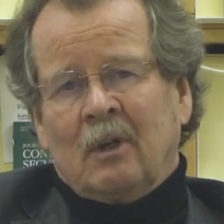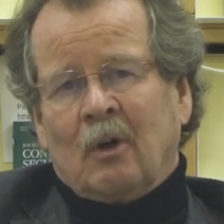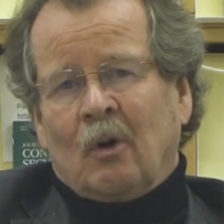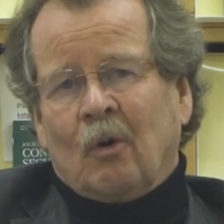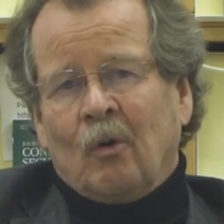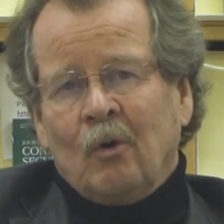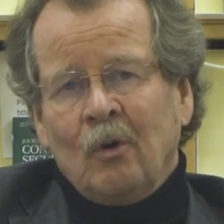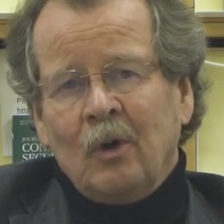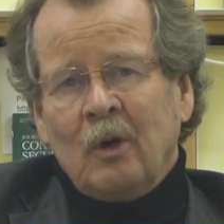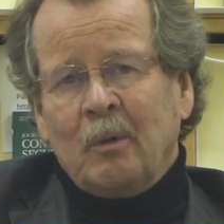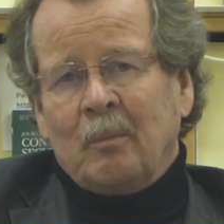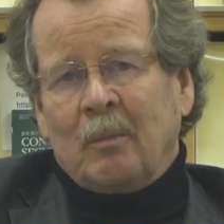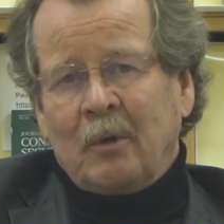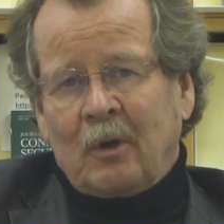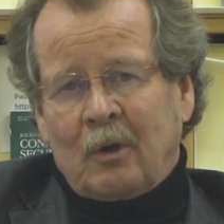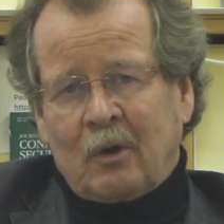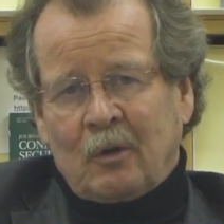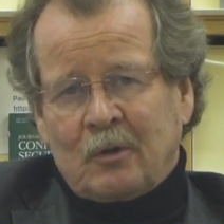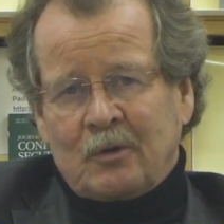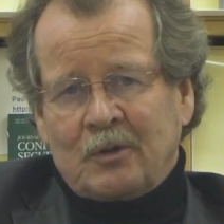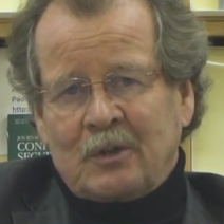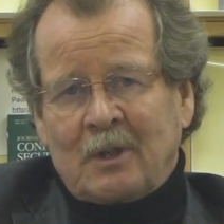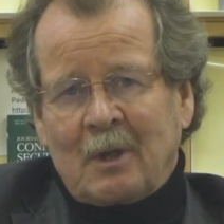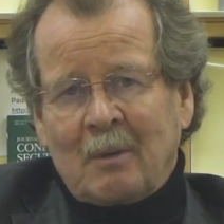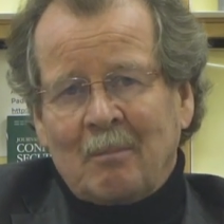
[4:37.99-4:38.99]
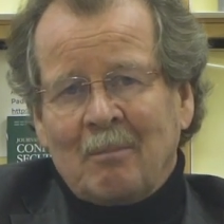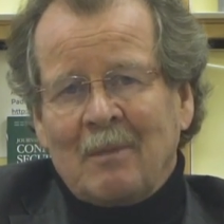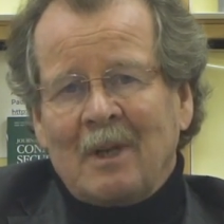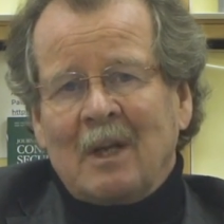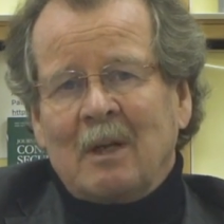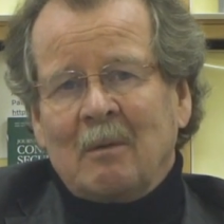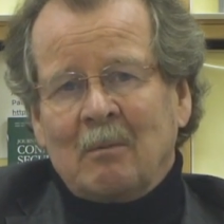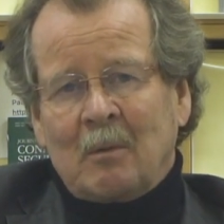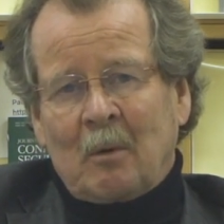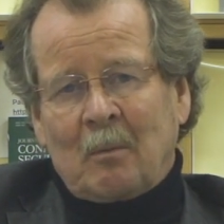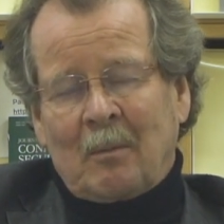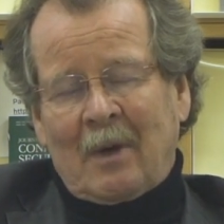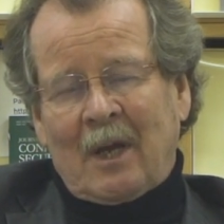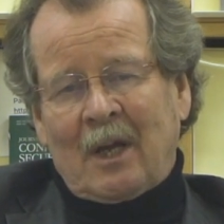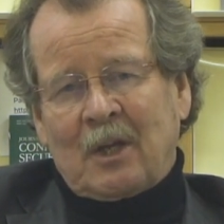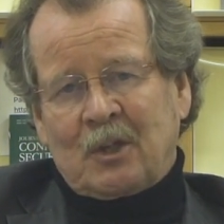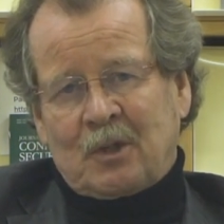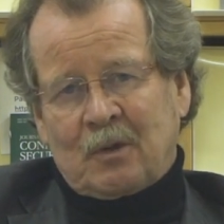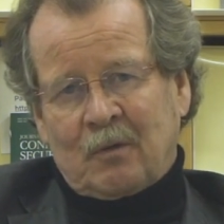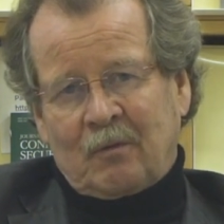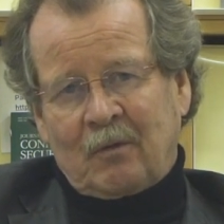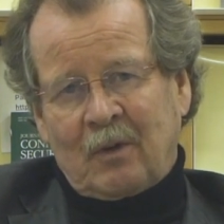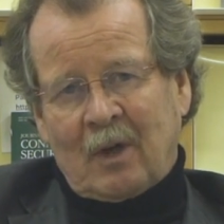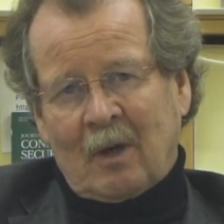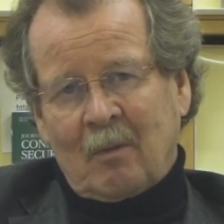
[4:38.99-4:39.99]
Only because the minimum age
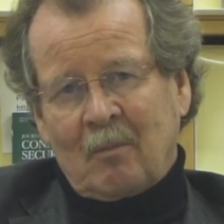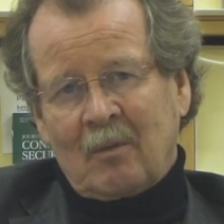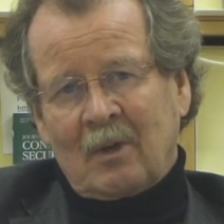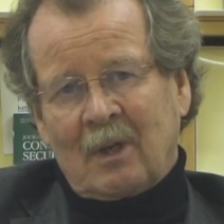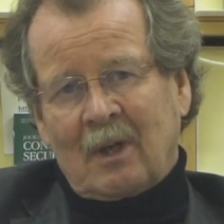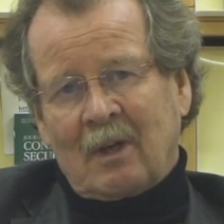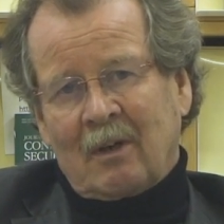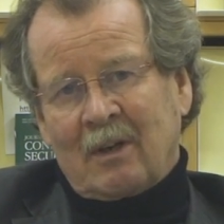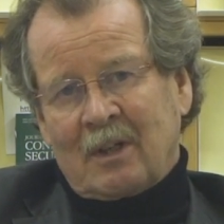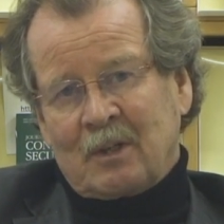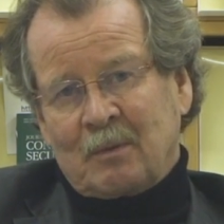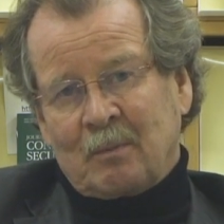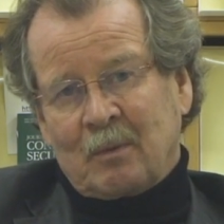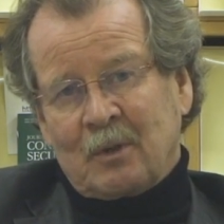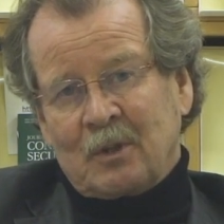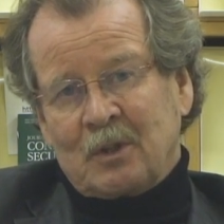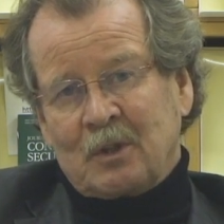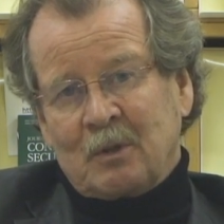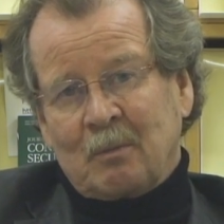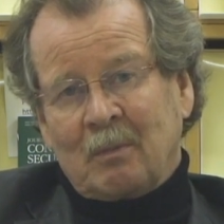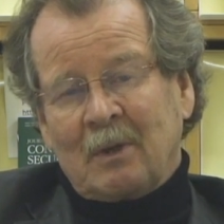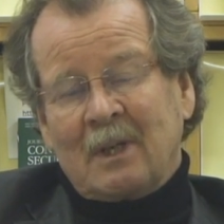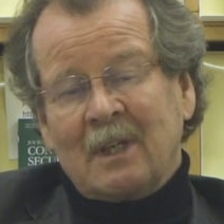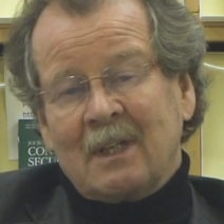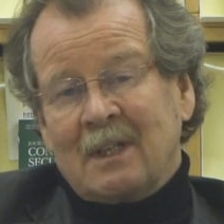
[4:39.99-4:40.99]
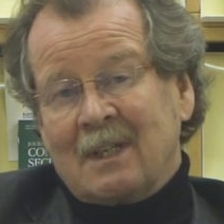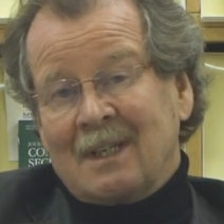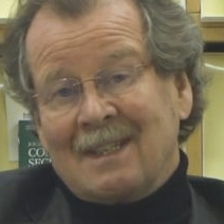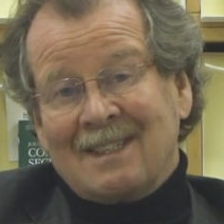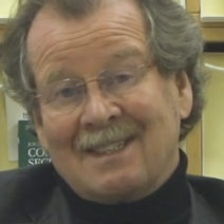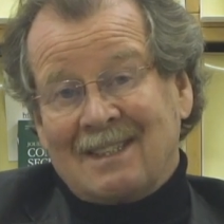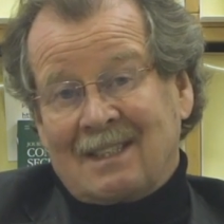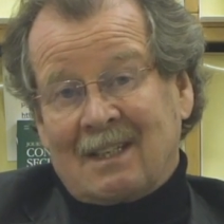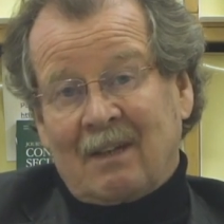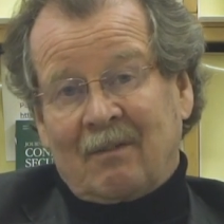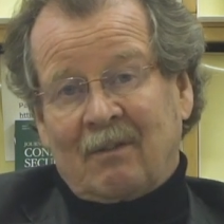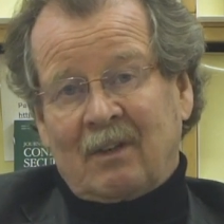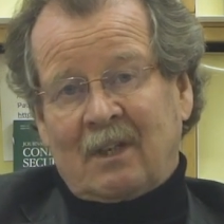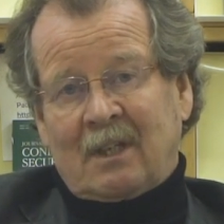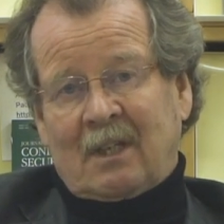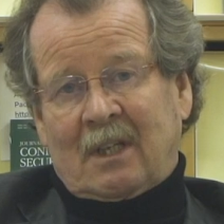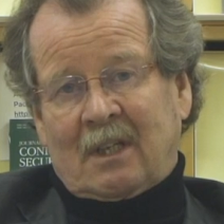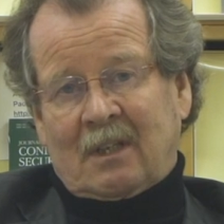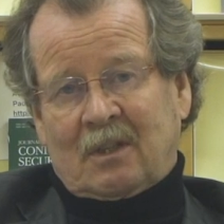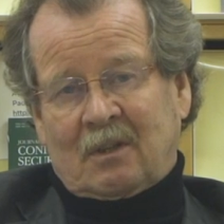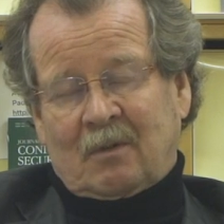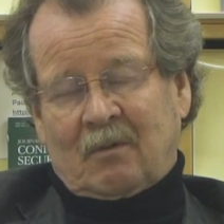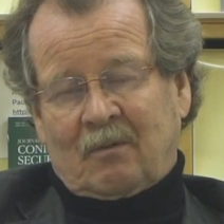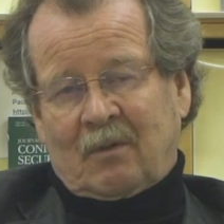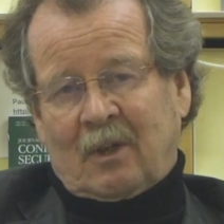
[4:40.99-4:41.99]
of criminal responsibility is 7
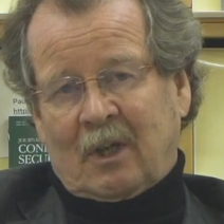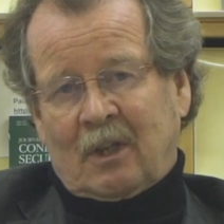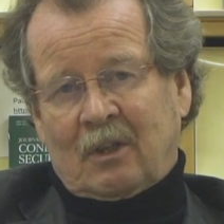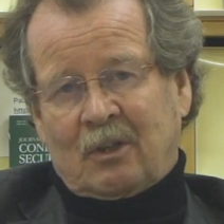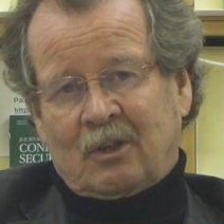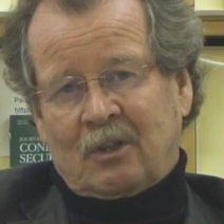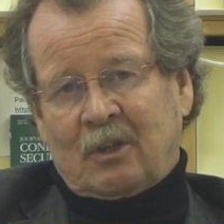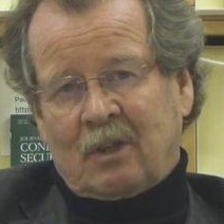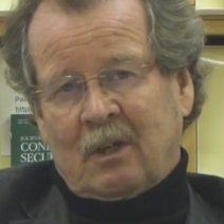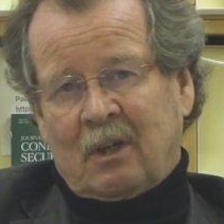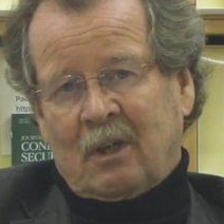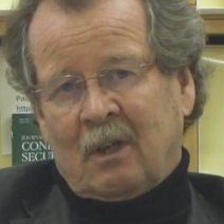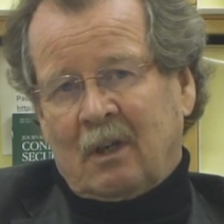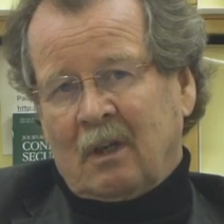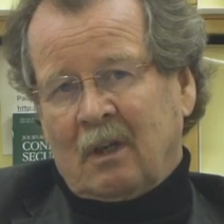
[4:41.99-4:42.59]
years of age.